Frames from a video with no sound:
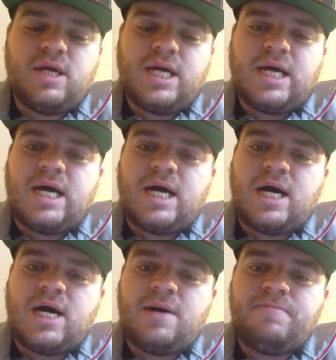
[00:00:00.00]

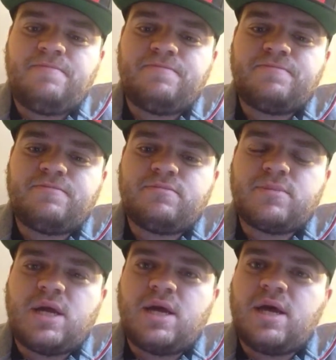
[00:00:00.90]

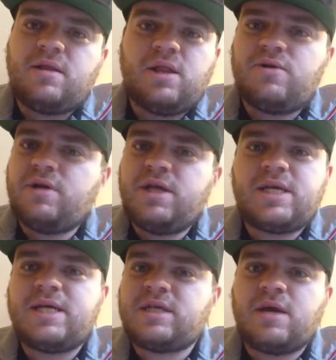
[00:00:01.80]
It literally
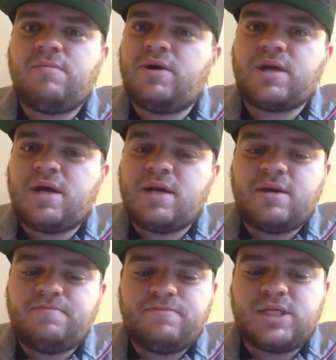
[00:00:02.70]
tastes like milk and
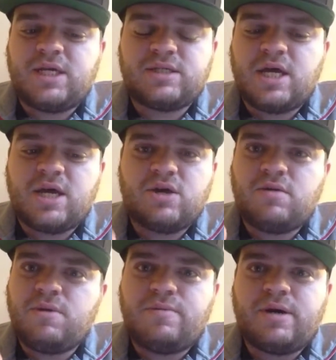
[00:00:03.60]
honey. It tastes like
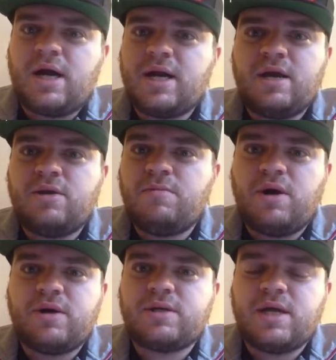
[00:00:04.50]
you put honey in your
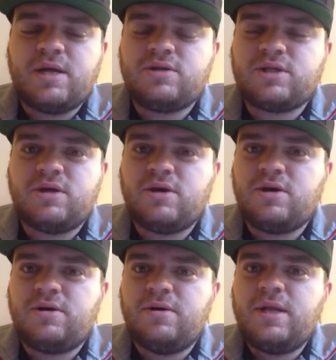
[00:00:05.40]
milk, in your
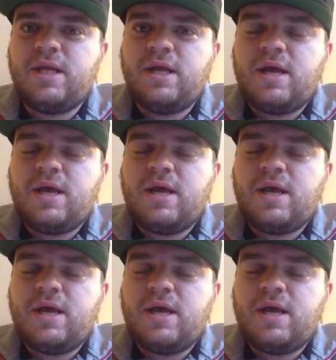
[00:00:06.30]
cereal,